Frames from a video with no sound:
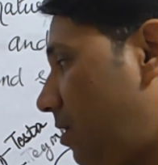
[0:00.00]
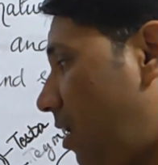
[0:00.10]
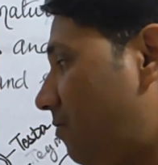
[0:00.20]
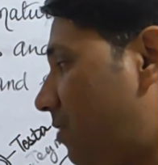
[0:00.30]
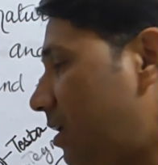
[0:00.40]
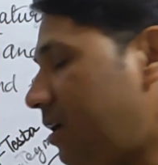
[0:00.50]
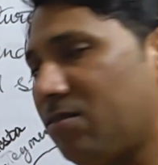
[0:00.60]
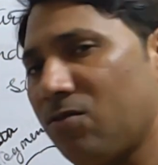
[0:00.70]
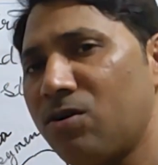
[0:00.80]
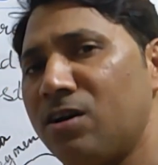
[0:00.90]
after
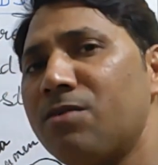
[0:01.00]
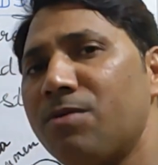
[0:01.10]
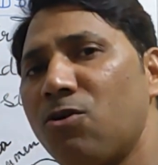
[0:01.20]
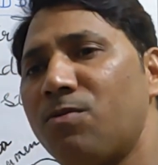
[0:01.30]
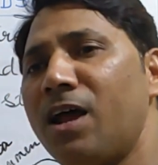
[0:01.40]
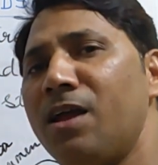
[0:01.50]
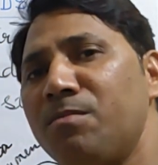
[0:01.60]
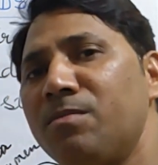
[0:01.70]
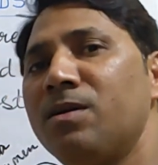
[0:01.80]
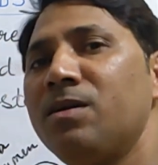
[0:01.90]
a short interval of time,